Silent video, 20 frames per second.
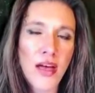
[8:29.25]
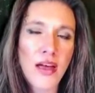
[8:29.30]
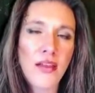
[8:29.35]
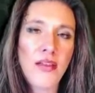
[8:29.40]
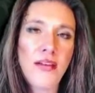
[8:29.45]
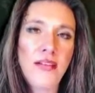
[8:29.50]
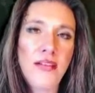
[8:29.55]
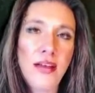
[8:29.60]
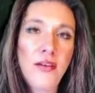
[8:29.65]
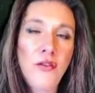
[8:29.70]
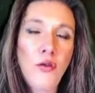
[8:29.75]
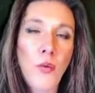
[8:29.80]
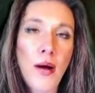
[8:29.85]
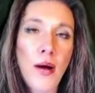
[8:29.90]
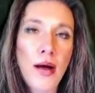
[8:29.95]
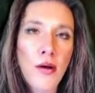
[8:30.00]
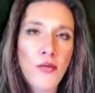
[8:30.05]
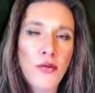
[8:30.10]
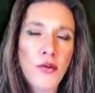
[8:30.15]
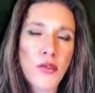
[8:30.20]
The
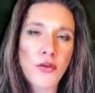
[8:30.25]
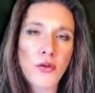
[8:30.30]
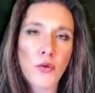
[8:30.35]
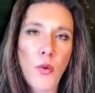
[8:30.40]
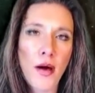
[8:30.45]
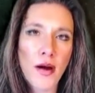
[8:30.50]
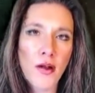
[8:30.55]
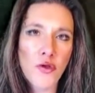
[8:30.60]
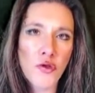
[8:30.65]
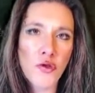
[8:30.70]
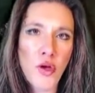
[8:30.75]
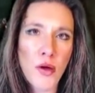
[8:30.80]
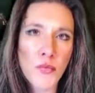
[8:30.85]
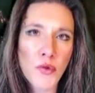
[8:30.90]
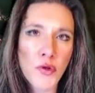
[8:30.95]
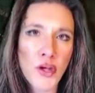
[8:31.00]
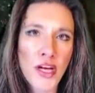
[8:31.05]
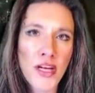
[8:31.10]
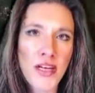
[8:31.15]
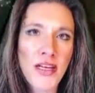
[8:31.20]
D12 or the
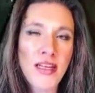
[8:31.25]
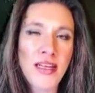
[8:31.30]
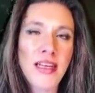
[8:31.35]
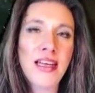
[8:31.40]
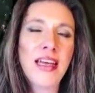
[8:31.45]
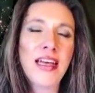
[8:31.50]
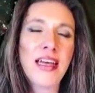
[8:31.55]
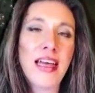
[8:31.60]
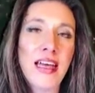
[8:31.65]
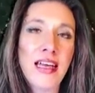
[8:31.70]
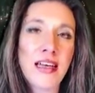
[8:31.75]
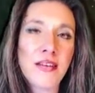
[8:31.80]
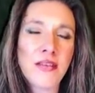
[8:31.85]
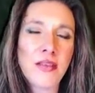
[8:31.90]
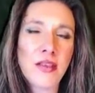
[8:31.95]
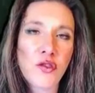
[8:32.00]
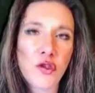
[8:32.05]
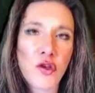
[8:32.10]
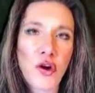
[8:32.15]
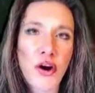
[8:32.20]
Dwadasamsa is
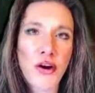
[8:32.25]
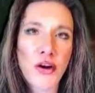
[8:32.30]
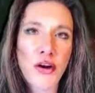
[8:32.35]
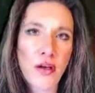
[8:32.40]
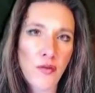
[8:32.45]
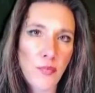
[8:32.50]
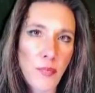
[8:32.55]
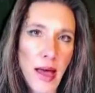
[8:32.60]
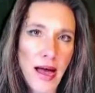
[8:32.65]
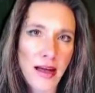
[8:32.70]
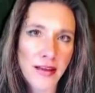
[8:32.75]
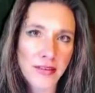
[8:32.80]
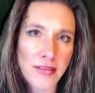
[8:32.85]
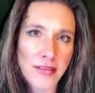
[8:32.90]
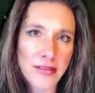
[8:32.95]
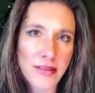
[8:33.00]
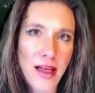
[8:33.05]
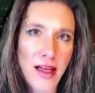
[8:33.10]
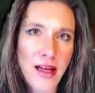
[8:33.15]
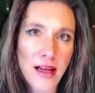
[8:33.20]
the chart of past
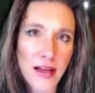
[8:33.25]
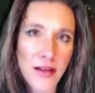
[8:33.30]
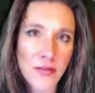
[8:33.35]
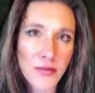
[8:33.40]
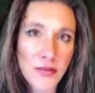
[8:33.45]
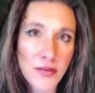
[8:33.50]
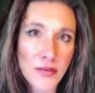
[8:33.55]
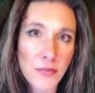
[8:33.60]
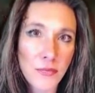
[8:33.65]
lives.